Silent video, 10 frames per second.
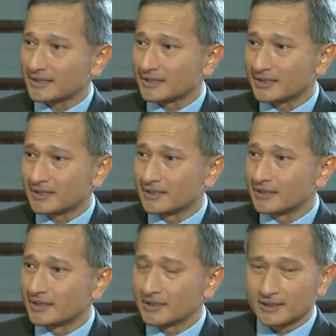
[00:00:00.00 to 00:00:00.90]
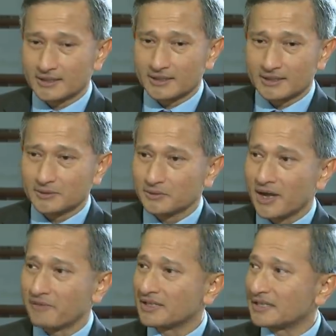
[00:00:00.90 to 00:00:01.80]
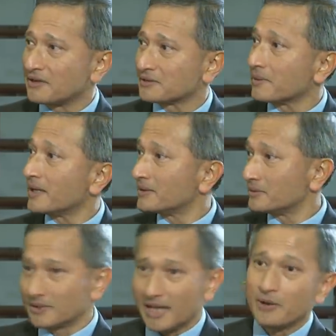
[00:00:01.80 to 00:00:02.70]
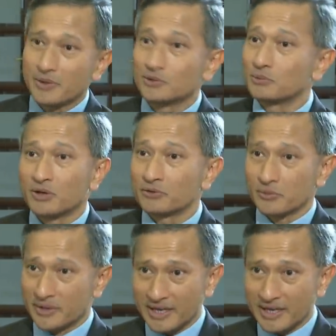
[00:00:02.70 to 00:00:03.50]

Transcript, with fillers: uh, I haven't announced, but anyway, tomorrow we're,